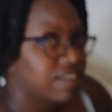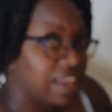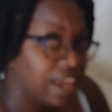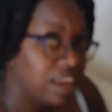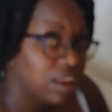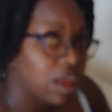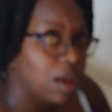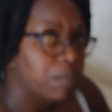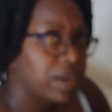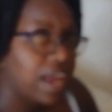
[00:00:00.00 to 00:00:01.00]
light,
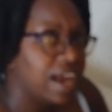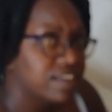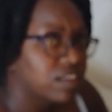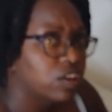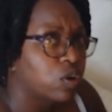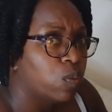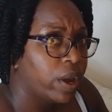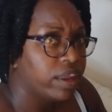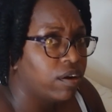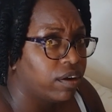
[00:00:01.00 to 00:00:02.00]
but it has a little
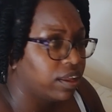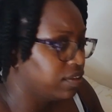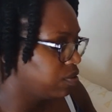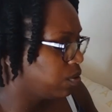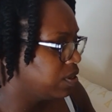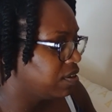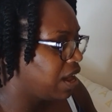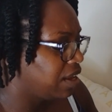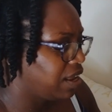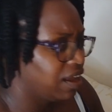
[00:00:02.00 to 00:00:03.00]
weight on it. So it's
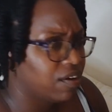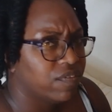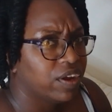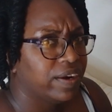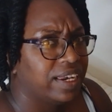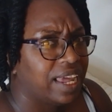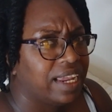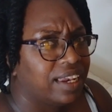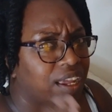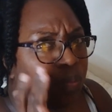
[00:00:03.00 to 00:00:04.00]
not like a very
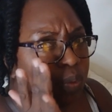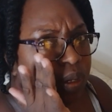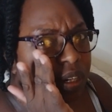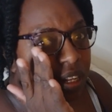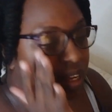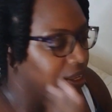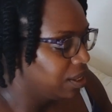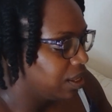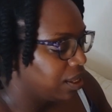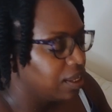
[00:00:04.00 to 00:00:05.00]
light, light wood.
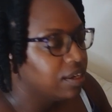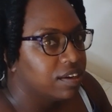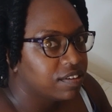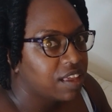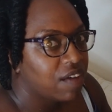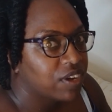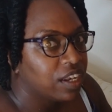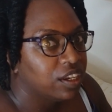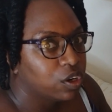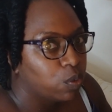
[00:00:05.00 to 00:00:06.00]
It does have a
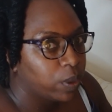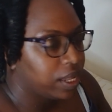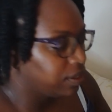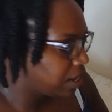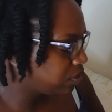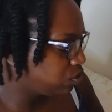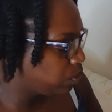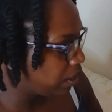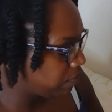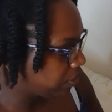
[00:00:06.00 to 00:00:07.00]
little weight, not too heavy